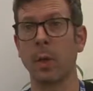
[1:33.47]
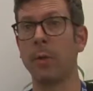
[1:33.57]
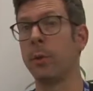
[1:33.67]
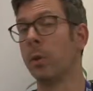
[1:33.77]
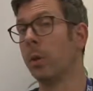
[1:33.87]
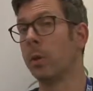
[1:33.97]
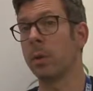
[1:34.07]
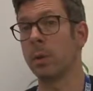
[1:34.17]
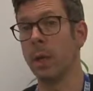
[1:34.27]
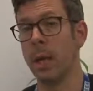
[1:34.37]
If you look
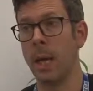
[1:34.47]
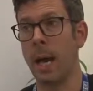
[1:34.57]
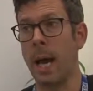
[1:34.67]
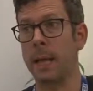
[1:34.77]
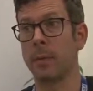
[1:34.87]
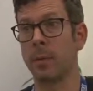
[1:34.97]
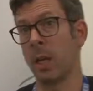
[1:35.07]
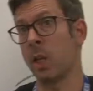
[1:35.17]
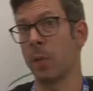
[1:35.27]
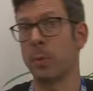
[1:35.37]
at
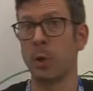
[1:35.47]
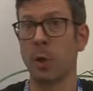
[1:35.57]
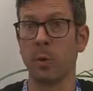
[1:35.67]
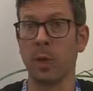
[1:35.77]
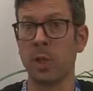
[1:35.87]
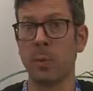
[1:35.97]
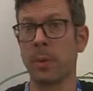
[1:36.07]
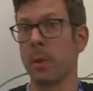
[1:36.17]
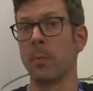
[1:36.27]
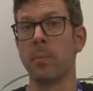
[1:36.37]
Egypt, Egypt
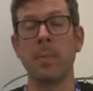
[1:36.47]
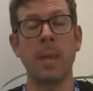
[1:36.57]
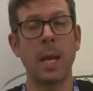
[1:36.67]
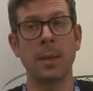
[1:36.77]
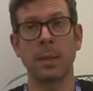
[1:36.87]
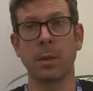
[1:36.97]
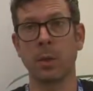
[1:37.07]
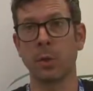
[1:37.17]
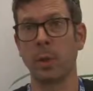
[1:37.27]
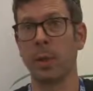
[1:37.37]
is an amazing
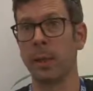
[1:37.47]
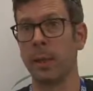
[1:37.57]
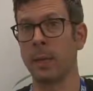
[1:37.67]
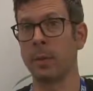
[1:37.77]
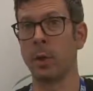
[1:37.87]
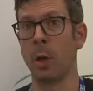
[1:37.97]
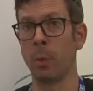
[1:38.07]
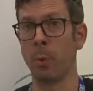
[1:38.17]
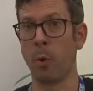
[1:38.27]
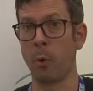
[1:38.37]
country that, at
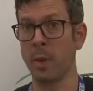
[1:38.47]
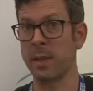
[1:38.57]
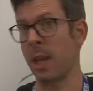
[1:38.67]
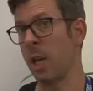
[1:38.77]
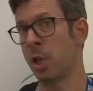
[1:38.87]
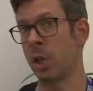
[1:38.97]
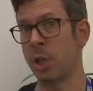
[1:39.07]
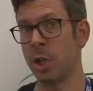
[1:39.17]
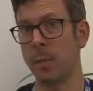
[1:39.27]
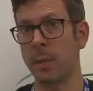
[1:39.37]
one point was ancient
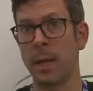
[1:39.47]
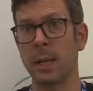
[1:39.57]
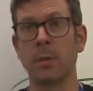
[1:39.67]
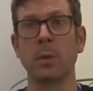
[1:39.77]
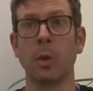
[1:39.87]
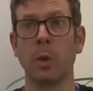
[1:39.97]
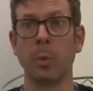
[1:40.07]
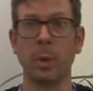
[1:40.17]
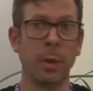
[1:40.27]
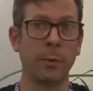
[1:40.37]
Egypt, as we
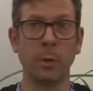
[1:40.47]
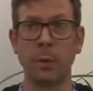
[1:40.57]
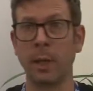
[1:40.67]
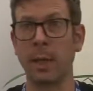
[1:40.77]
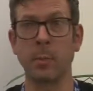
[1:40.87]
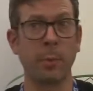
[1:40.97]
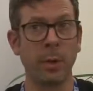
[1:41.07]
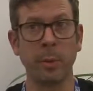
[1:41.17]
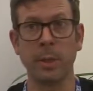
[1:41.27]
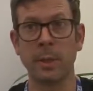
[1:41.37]
love to look at the
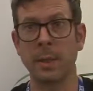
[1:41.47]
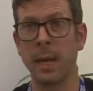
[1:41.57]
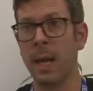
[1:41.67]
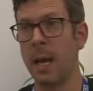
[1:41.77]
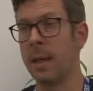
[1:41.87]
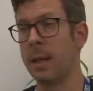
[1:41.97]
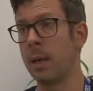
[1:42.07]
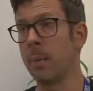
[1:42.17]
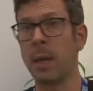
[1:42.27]
pyramids, and then it